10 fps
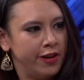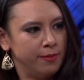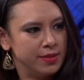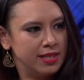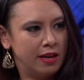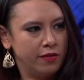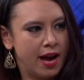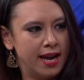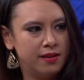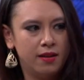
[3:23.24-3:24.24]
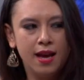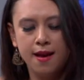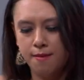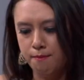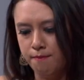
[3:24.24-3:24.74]
films, they're not
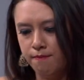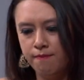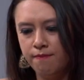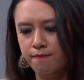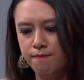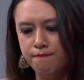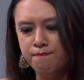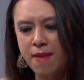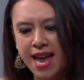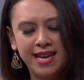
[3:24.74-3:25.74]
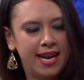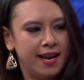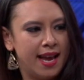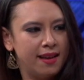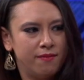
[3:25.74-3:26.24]

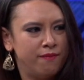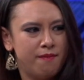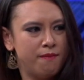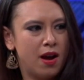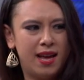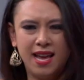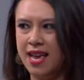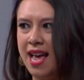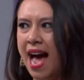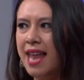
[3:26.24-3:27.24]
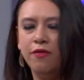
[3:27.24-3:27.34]
making... I